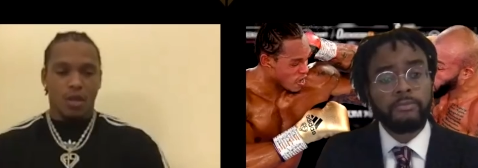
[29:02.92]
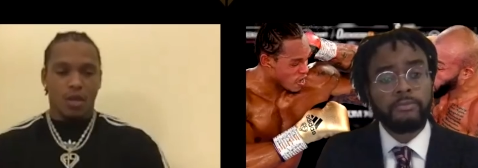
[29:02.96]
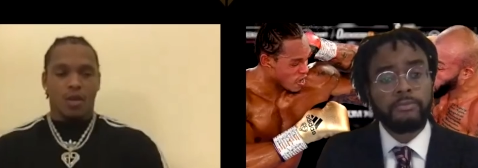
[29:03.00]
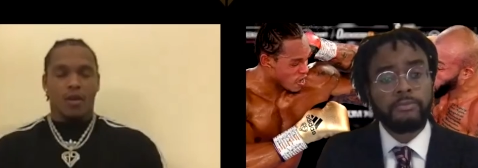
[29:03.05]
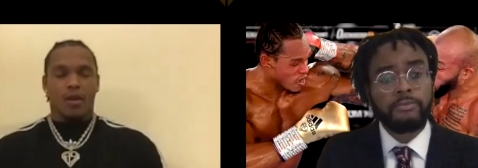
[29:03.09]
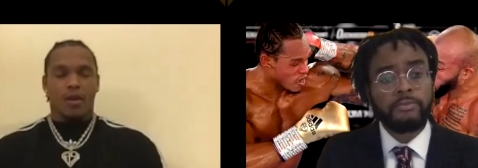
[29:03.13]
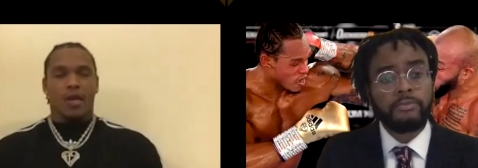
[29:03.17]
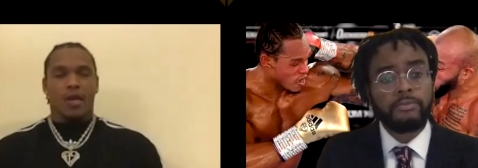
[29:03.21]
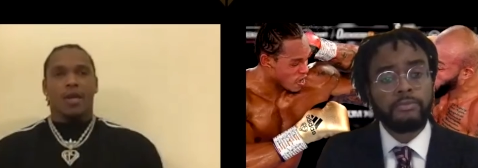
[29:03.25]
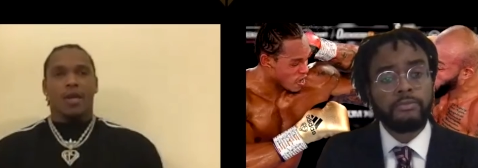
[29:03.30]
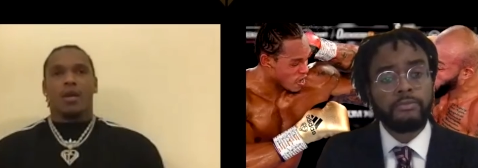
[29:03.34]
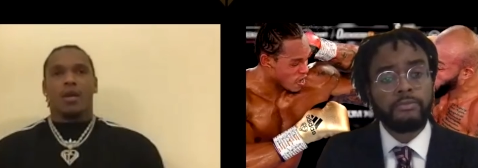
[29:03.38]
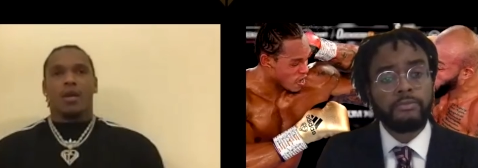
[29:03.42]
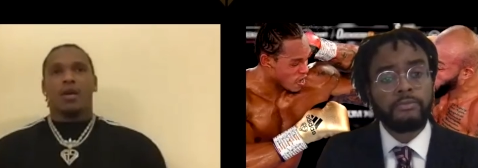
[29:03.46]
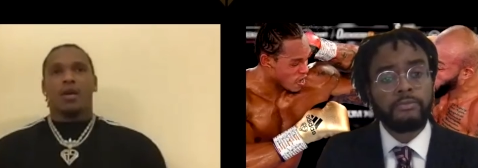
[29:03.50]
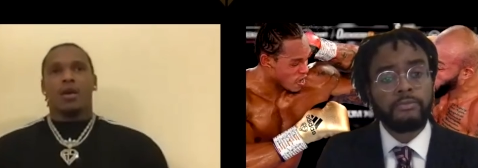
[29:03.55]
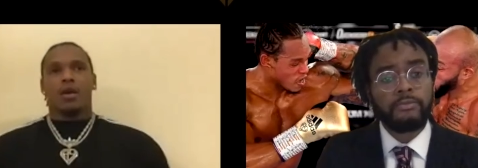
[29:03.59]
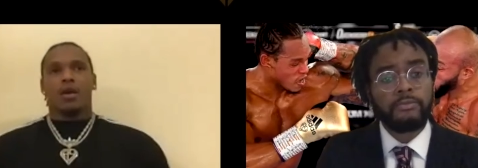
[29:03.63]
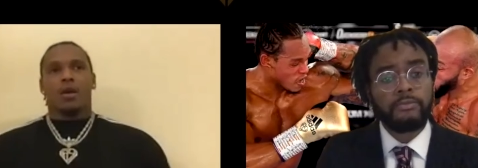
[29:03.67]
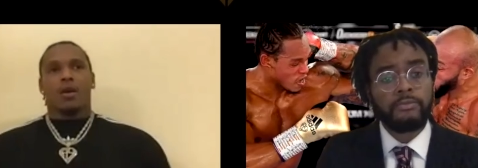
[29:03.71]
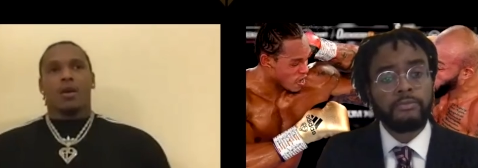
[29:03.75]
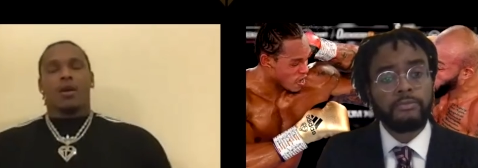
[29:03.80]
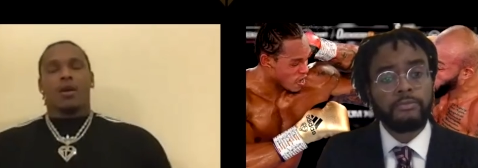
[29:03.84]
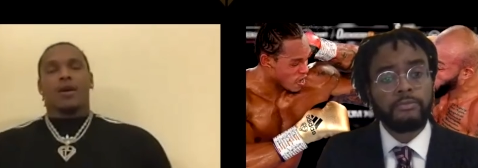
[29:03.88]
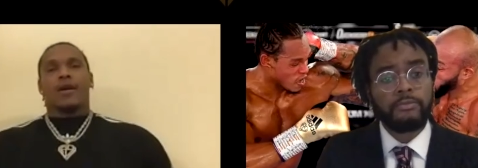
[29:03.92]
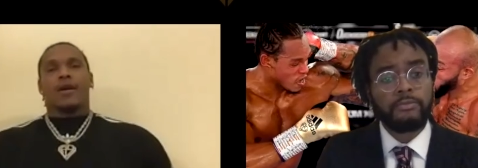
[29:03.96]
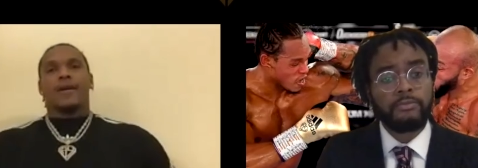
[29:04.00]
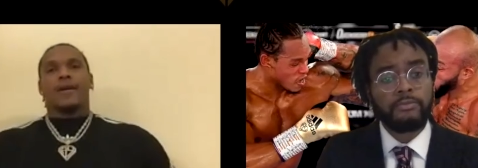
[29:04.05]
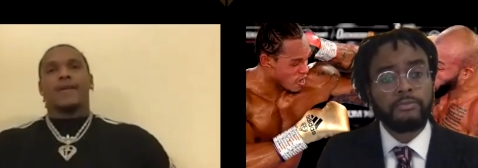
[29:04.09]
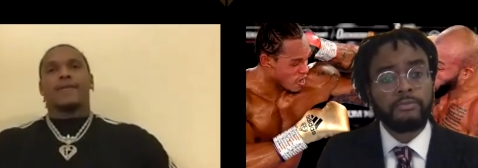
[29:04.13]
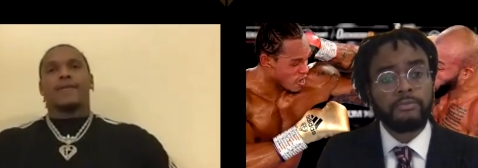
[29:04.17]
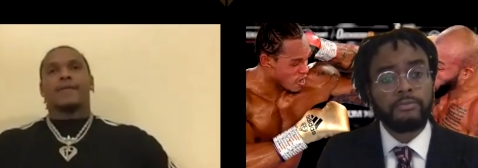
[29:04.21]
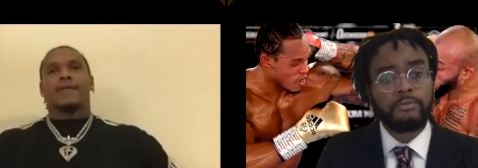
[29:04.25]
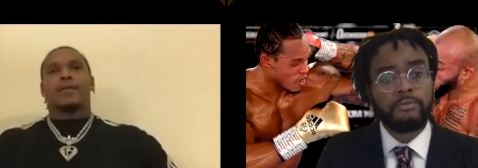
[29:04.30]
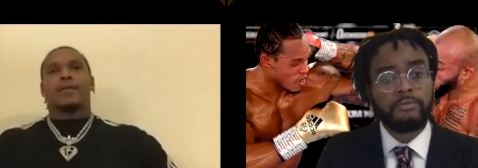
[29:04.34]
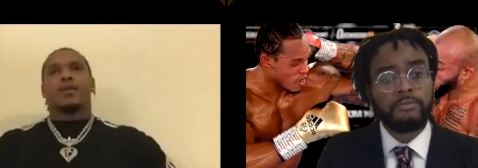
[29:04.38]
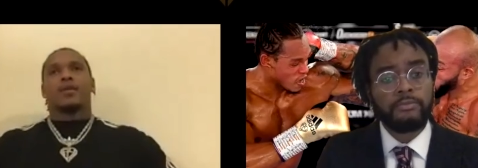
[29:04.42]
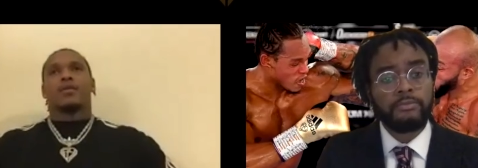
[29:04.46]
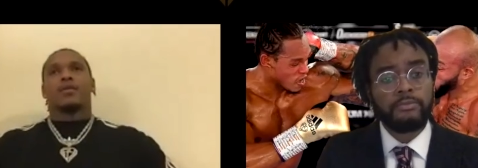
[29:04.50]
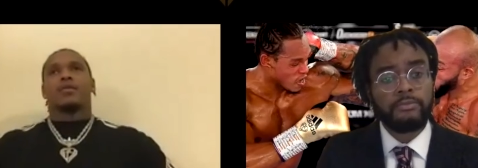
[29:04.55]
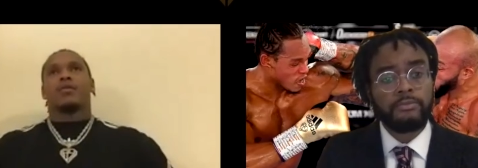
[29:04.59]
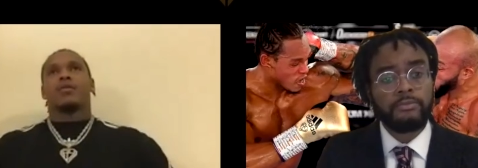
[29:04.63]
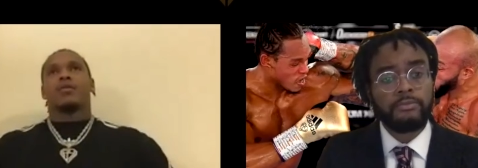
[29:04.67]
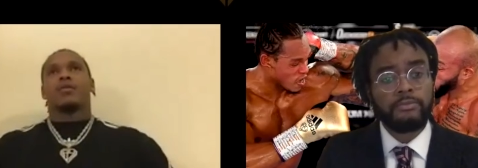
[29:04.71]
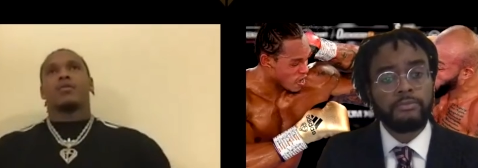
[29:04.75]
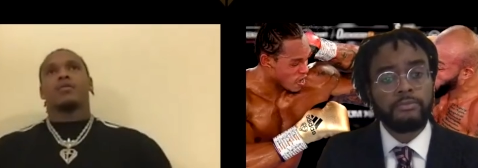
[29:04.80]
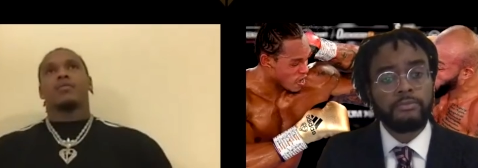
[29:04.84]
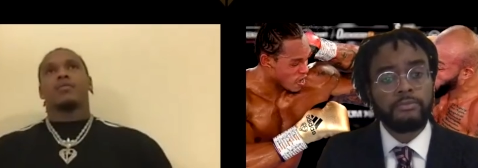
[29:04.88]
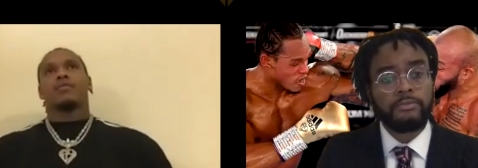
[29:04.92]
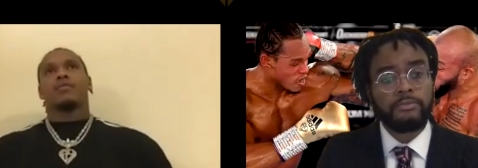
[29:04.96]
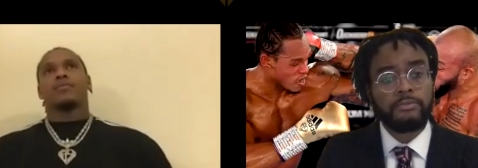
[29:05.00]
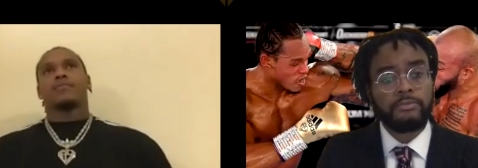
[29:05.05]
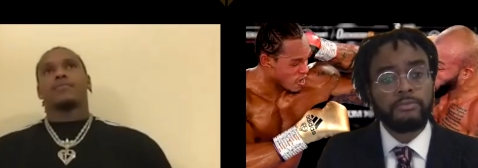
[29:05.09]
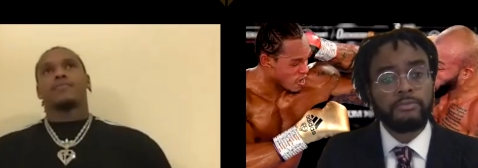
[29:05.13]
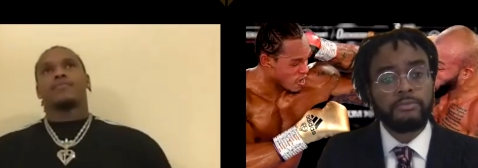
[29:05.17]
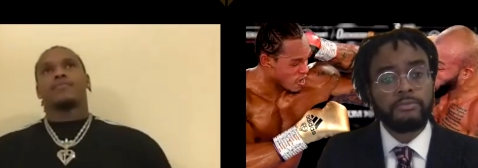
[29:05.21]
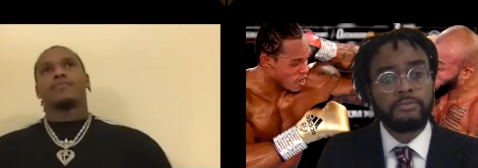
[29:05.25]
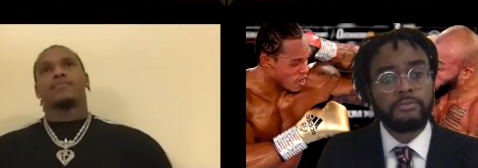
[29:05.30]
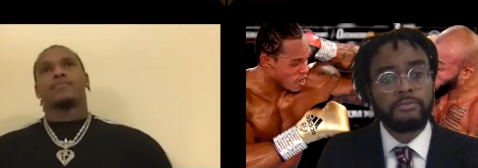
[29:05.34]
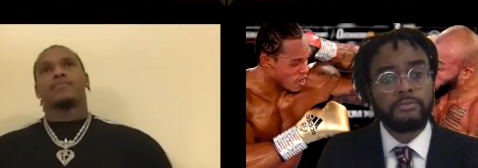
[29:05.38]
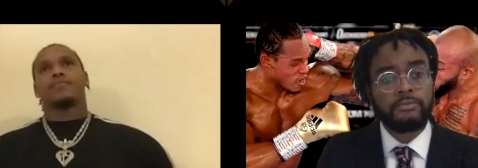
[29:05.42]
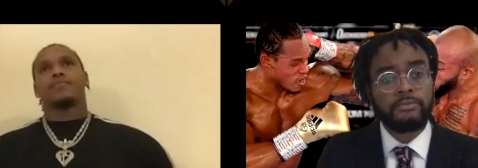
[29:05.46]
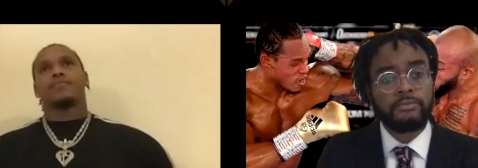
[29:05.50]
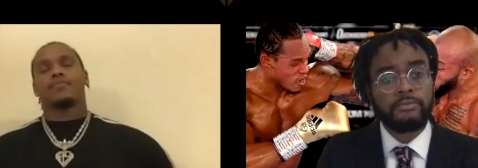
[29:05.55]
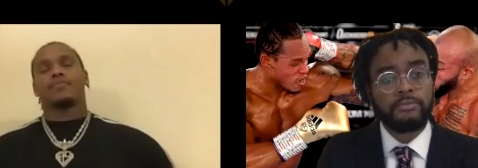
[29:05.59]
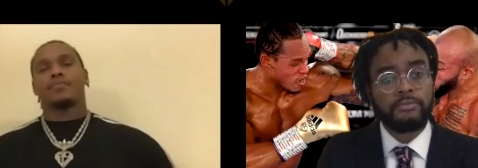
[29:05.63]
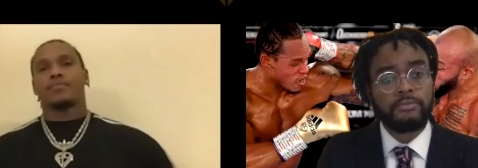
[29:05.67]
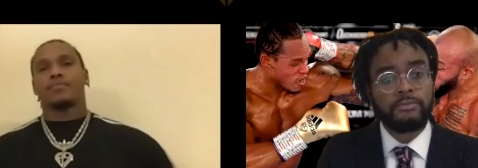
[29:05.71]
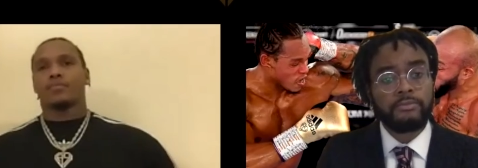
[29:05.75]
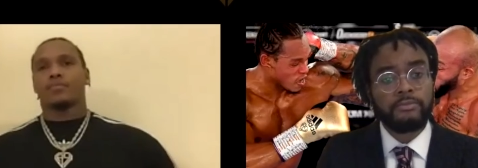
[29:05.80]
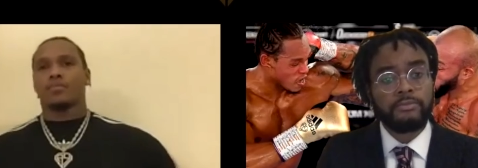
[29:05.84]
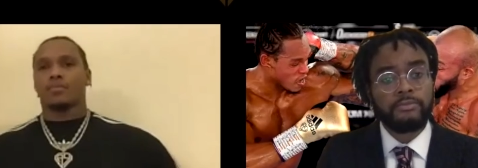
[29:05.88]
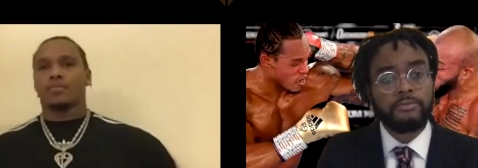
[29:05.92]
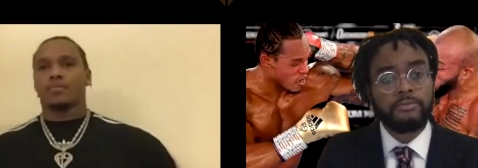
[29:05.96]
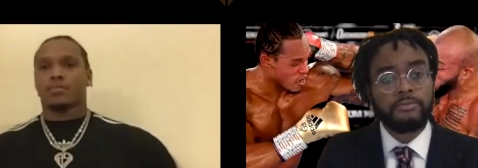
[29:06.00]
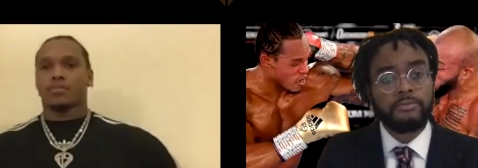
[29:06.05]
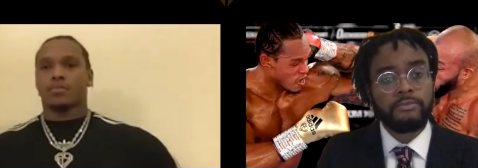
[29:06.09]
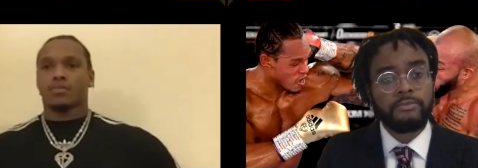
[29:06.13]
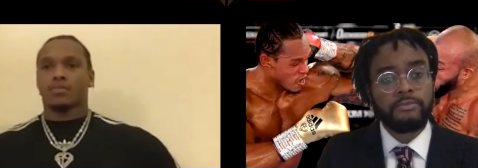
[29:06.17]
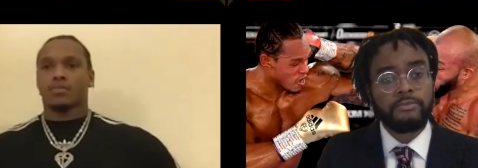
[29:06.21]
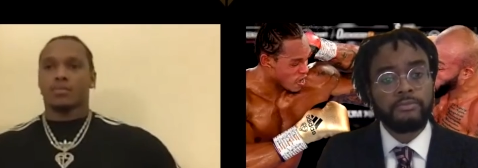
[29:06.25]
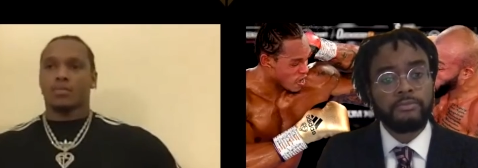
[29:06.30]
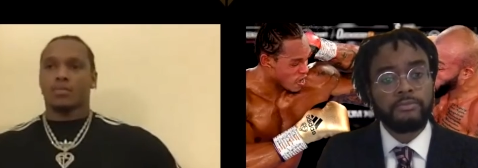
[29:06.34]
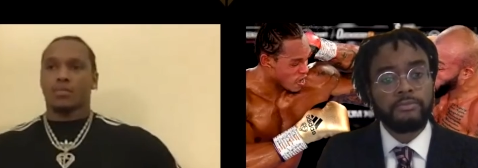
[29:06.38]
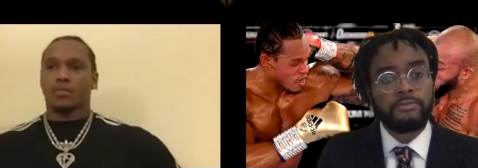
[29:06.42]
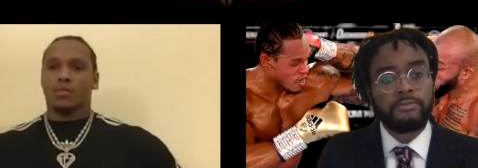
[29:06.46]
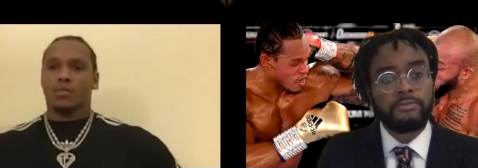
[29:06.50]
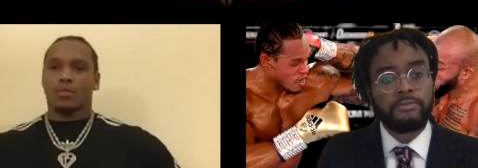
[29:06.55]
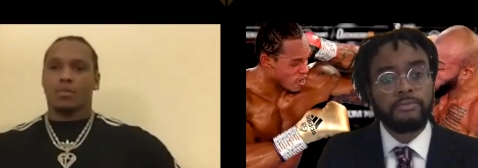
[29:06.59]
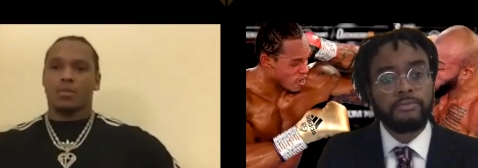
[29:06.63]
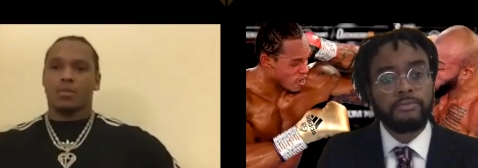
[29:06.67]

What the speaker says: (silence)